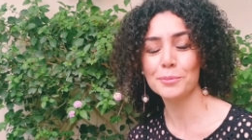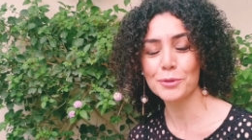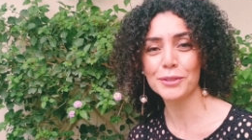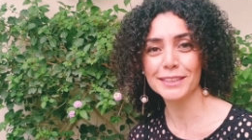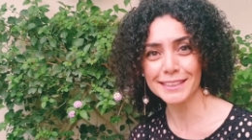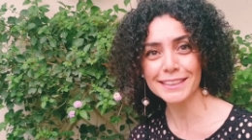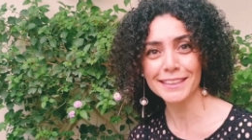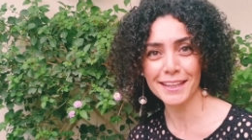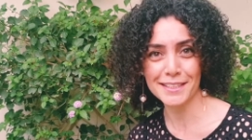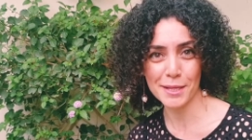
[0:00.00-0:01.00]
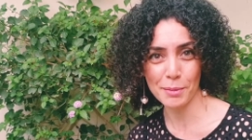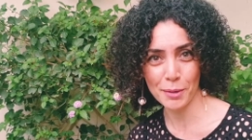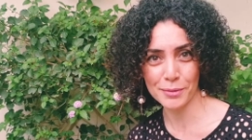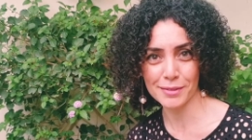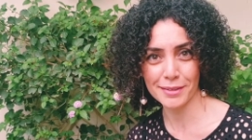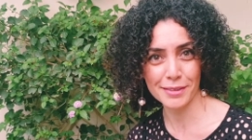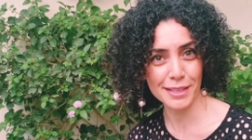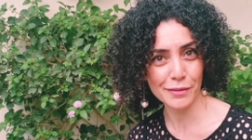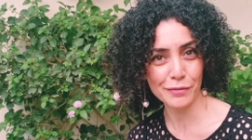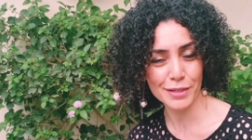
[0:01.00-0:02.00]
more in details about
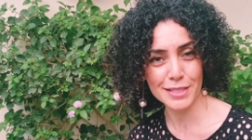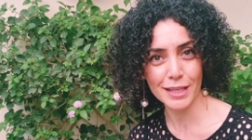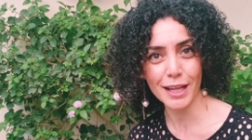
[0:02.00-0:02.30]
the difference